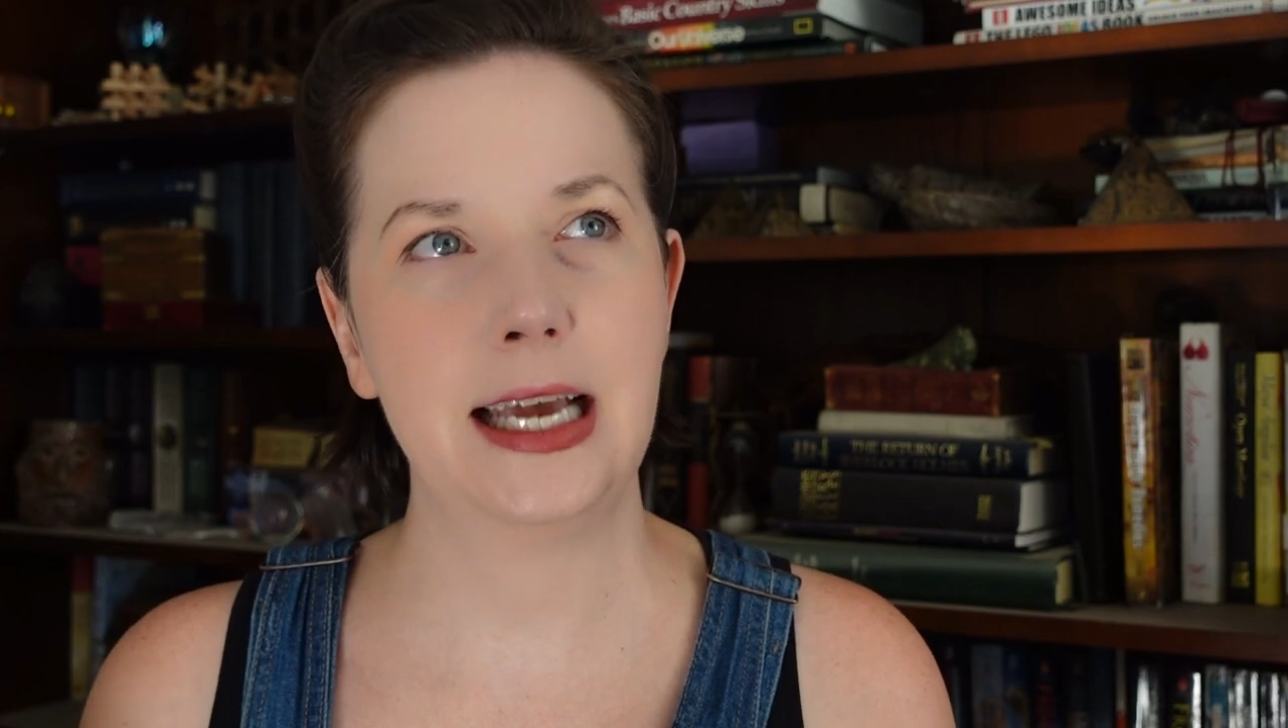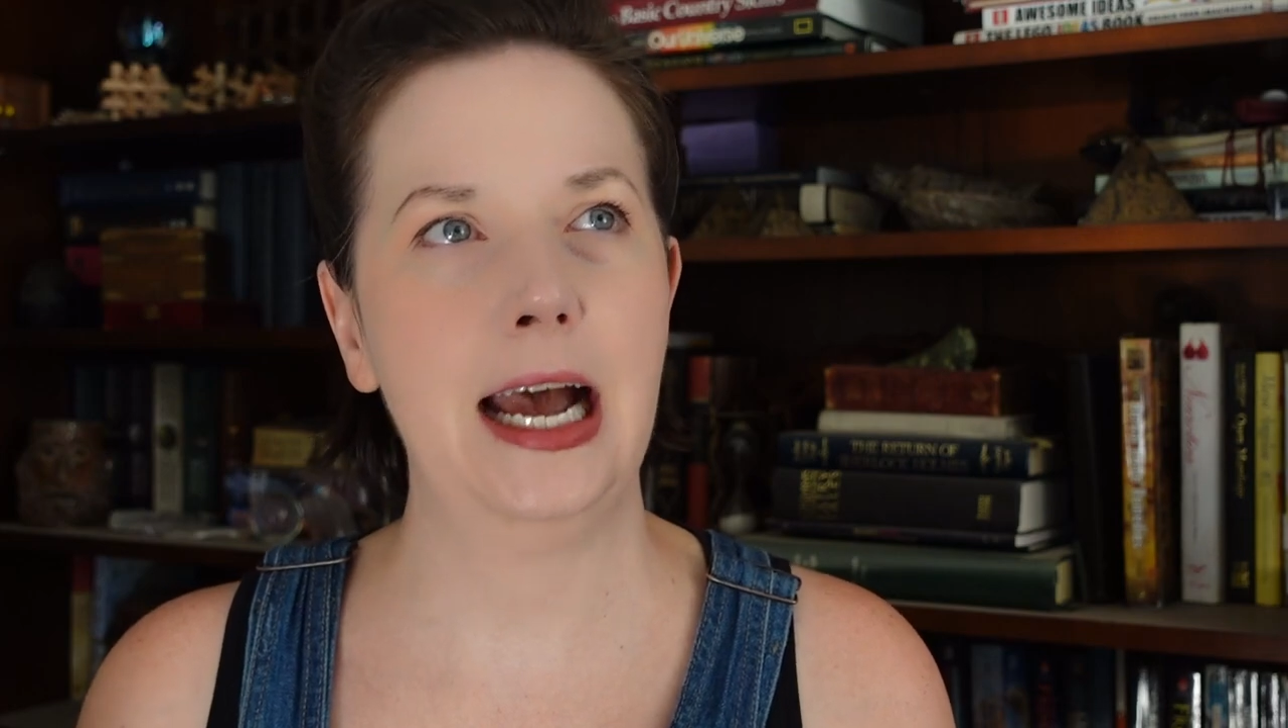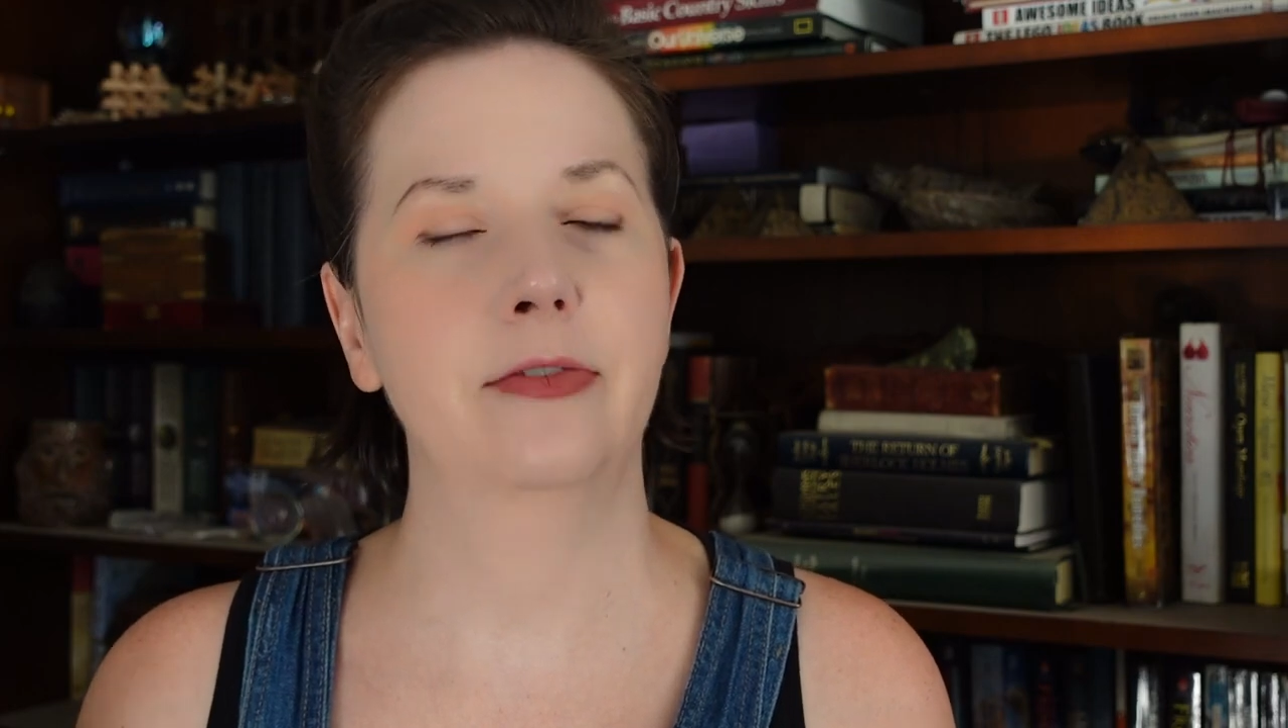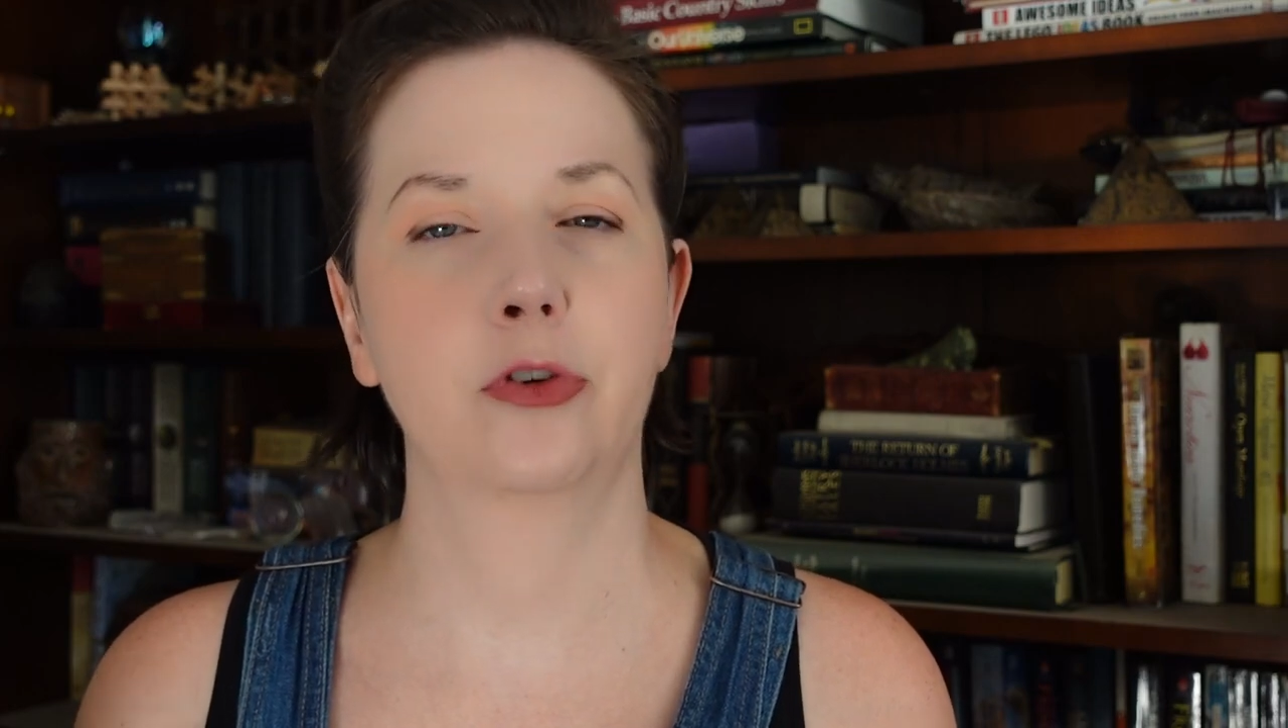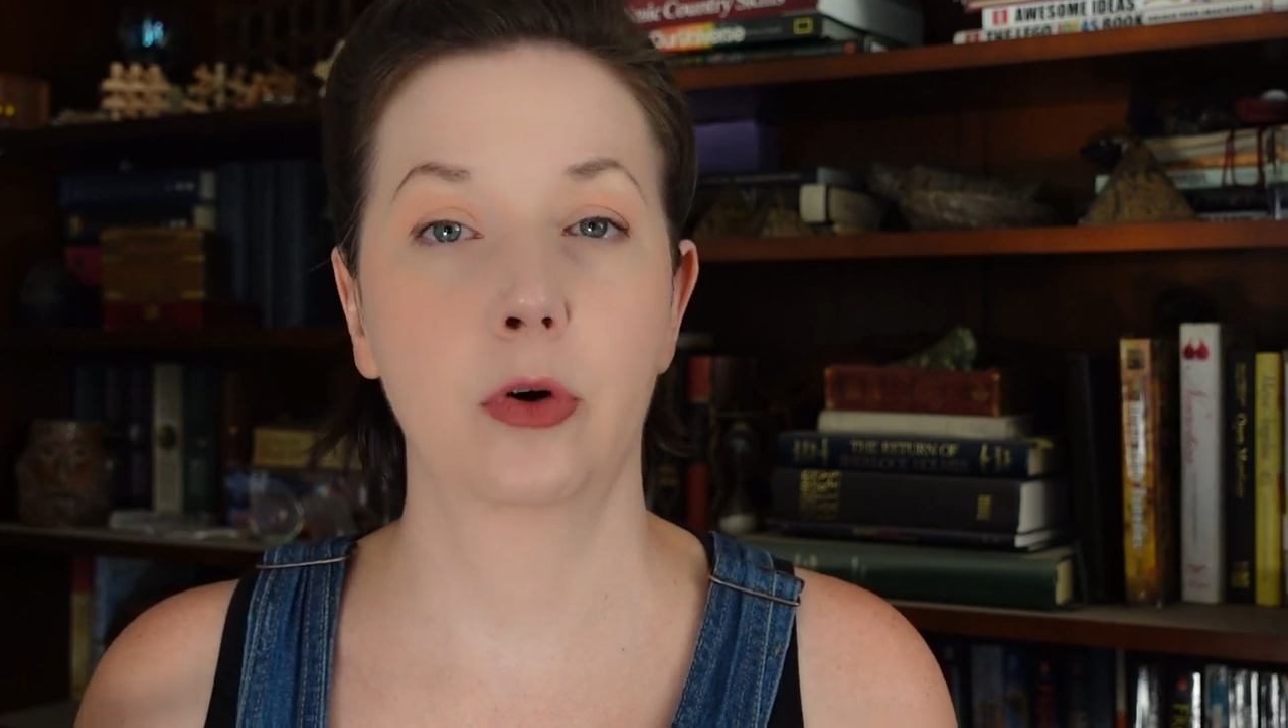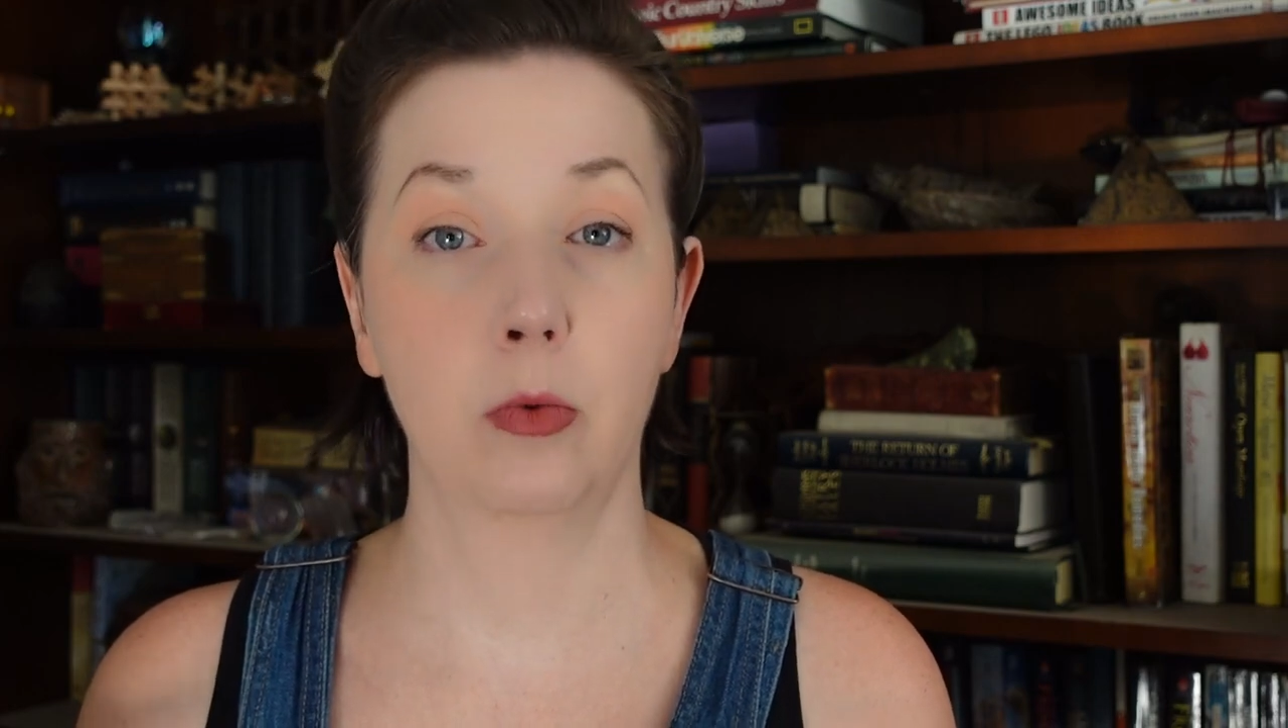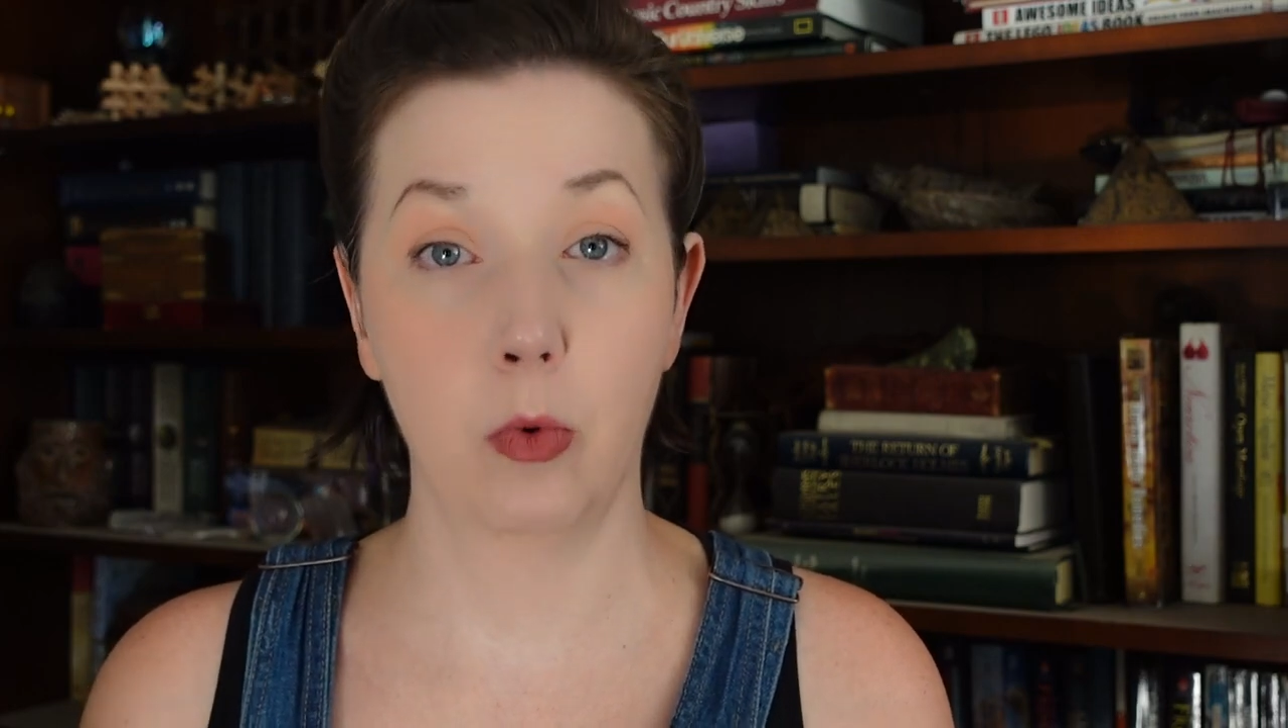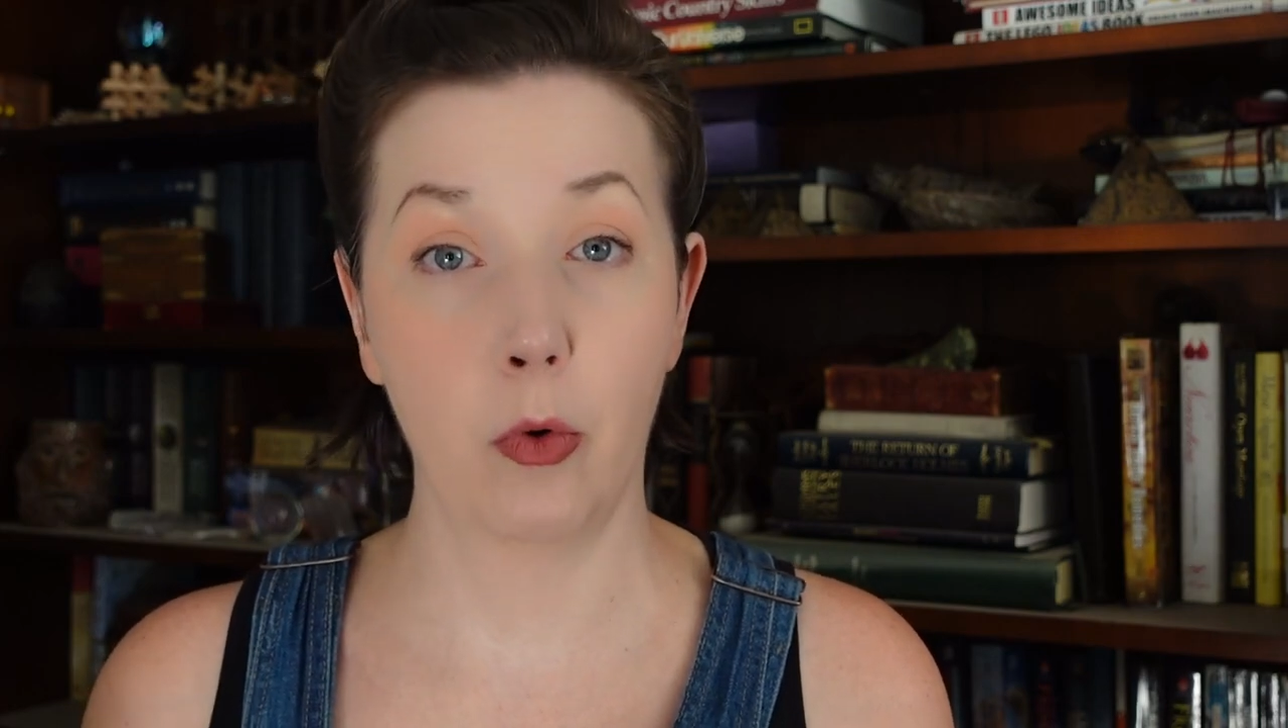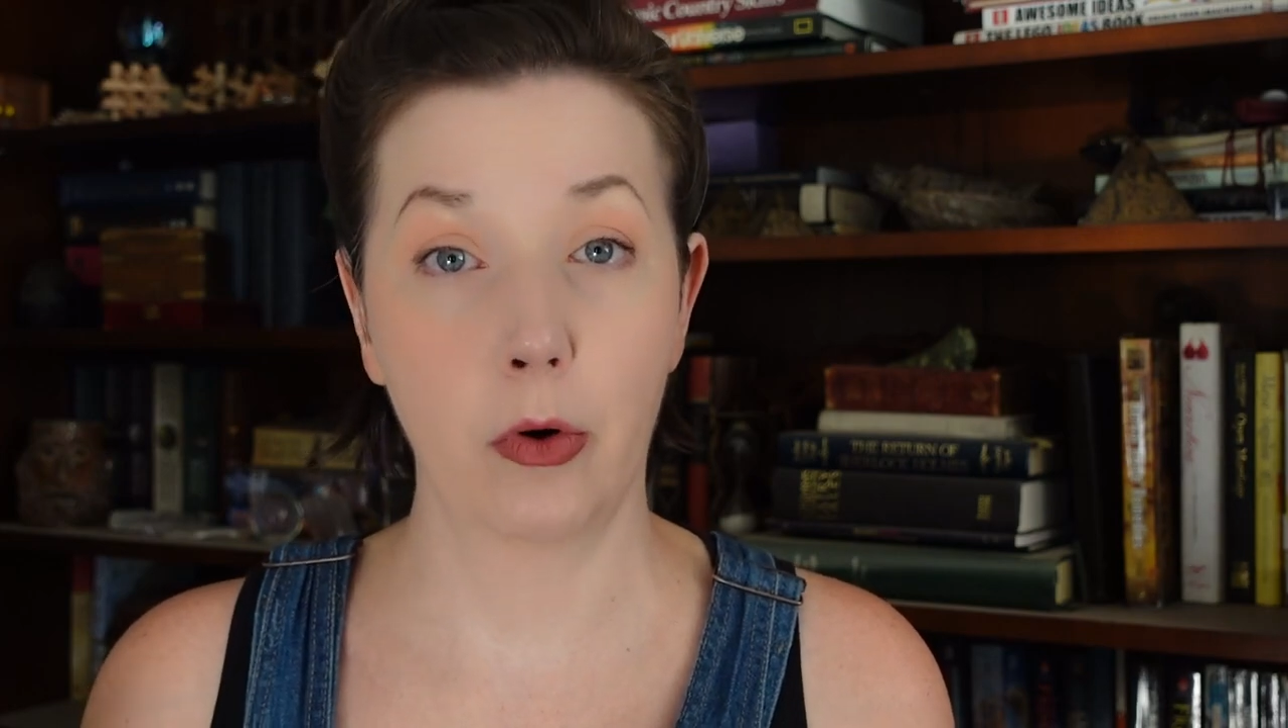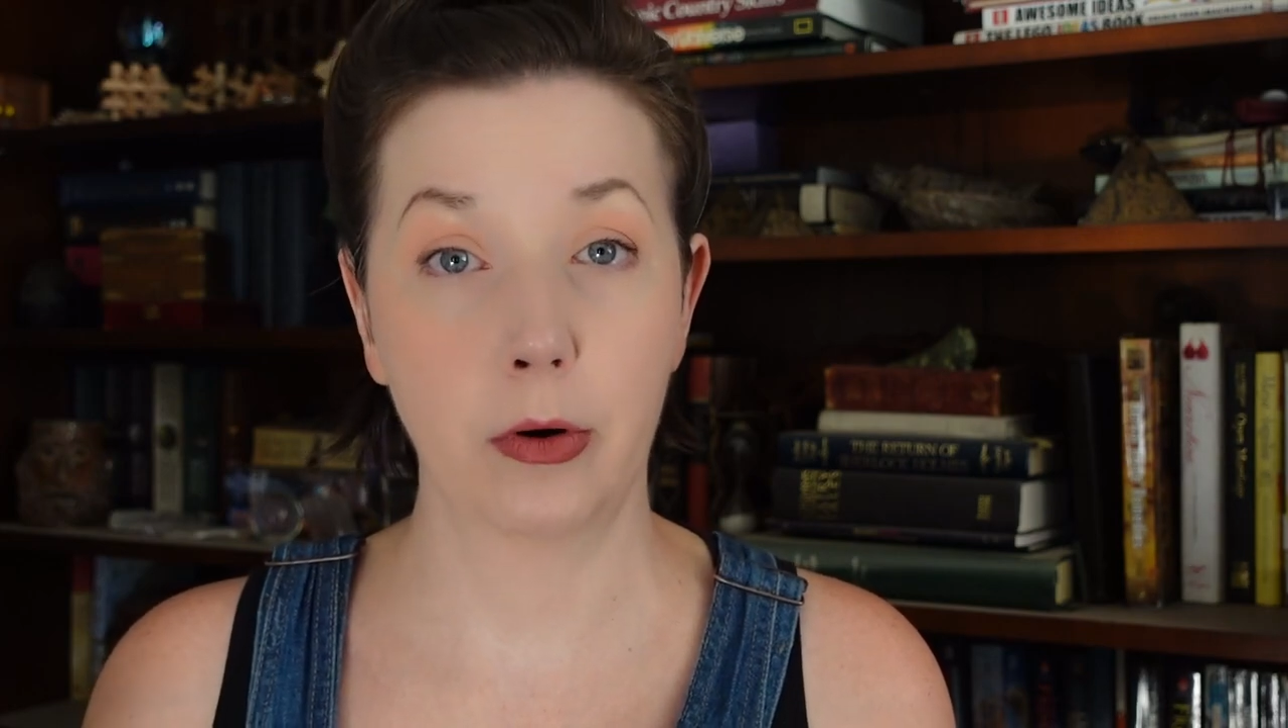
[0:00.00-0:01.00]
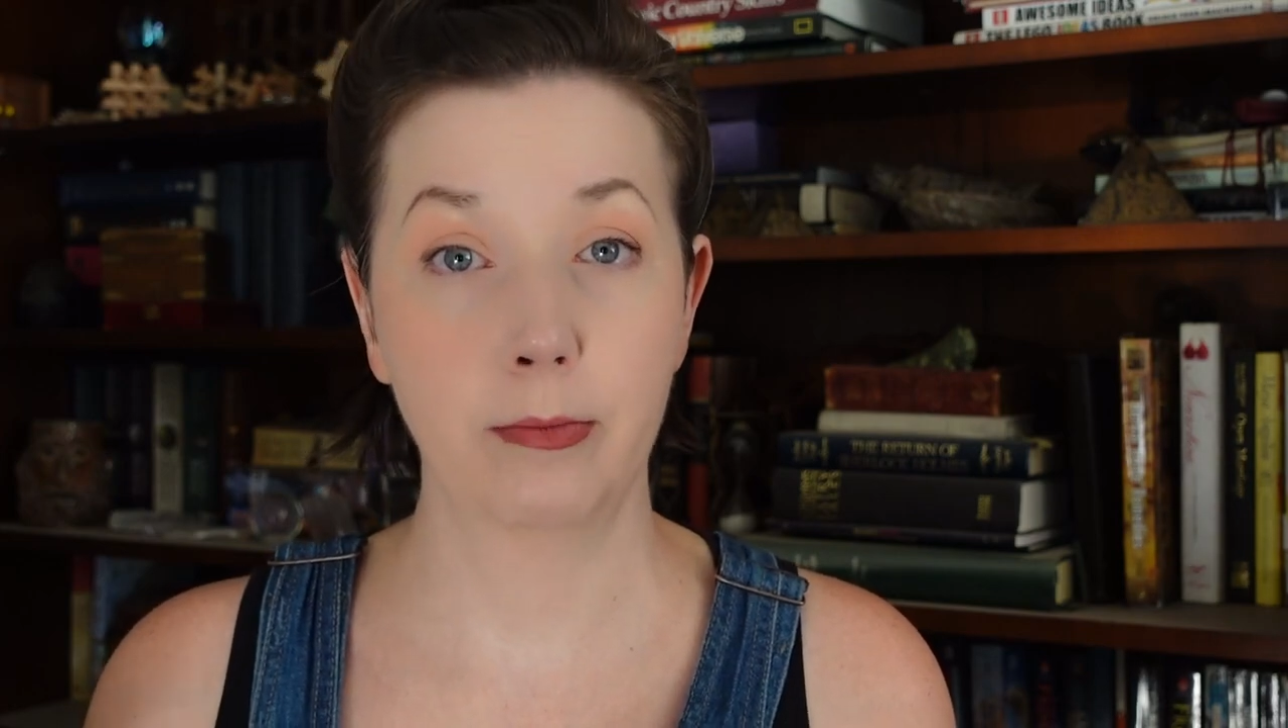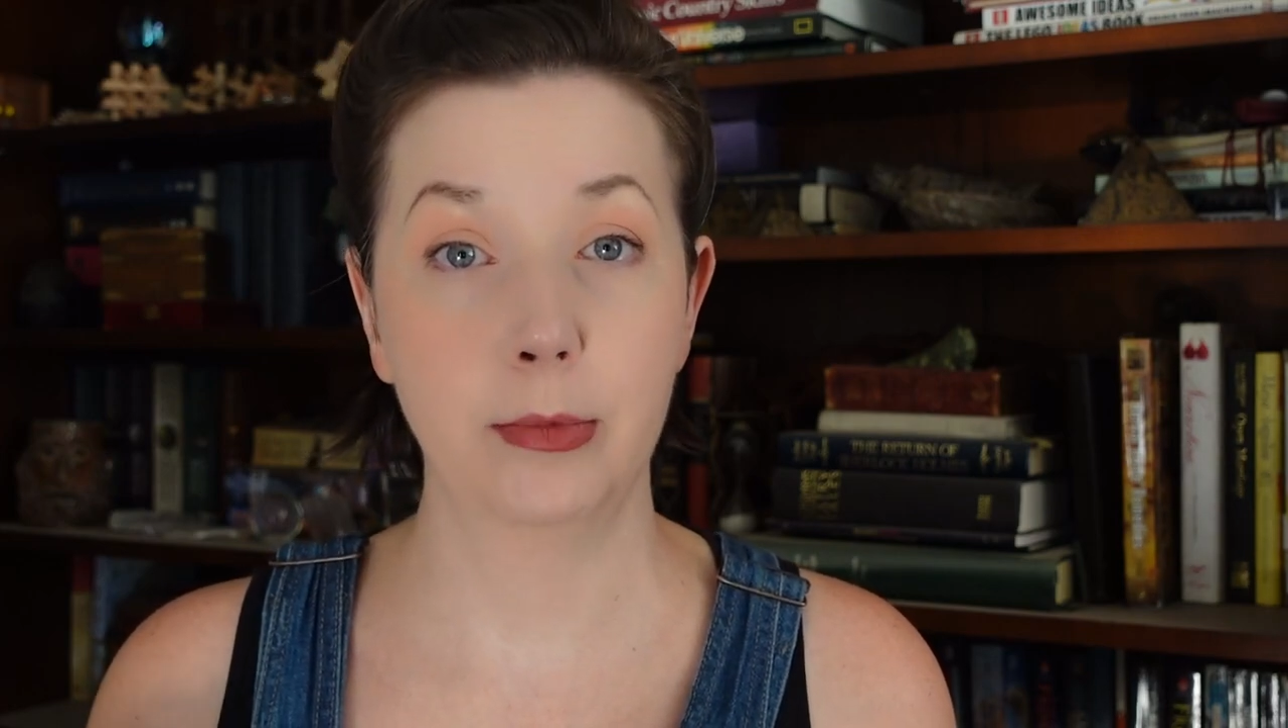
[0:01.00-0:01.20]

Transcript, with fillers: after a war